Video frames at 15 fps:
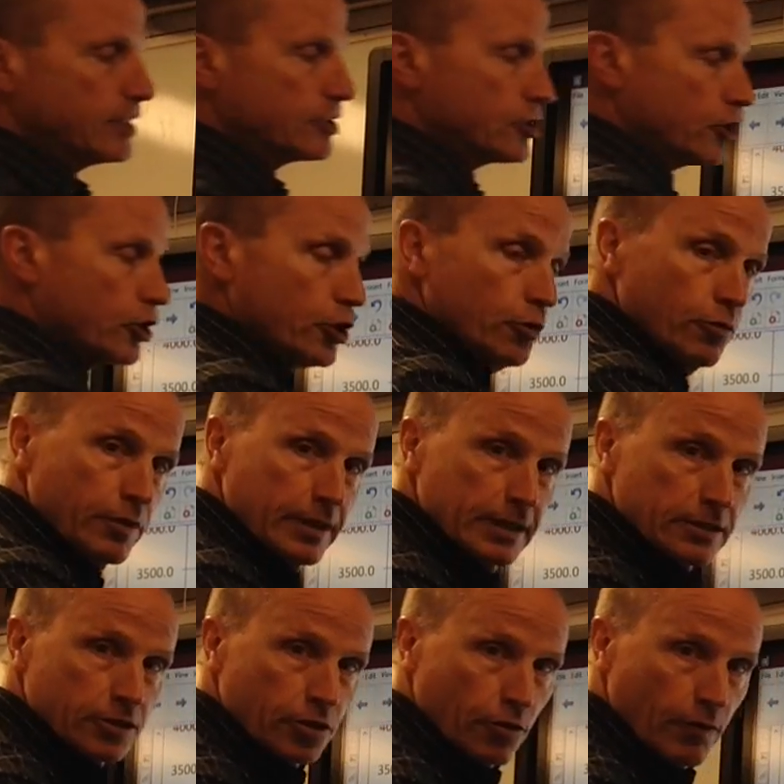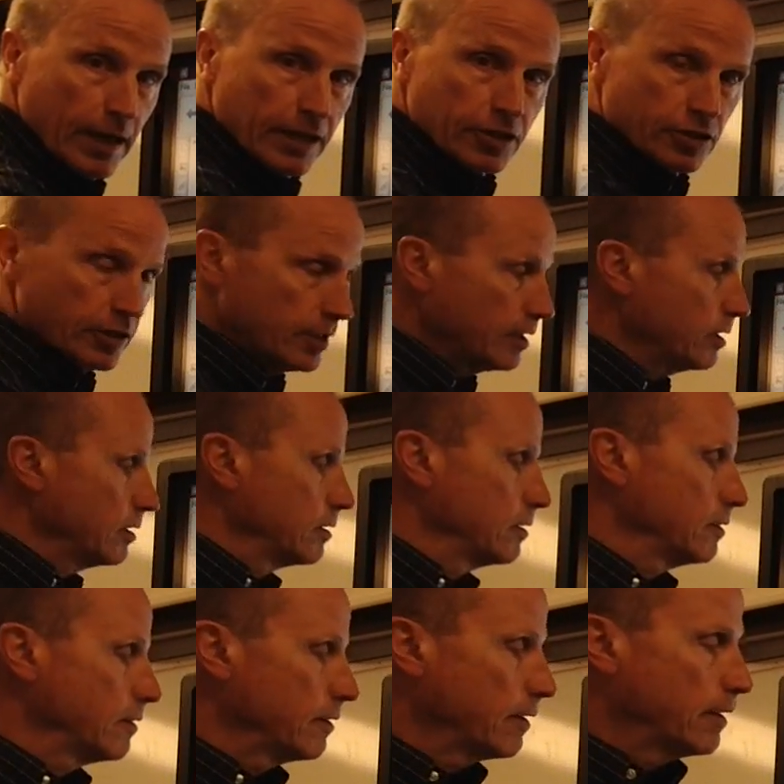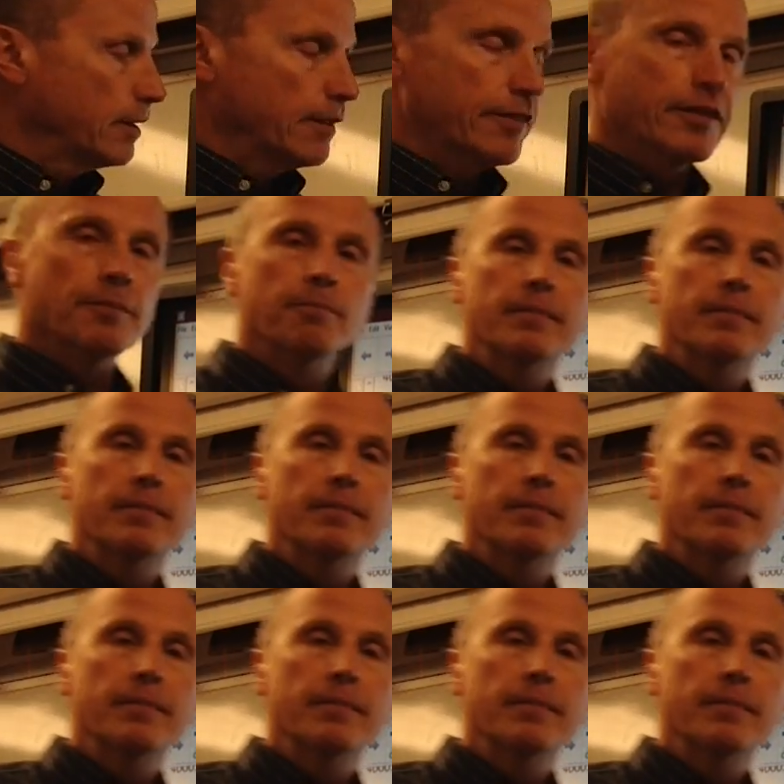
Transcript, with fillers: it's skewed this direction, the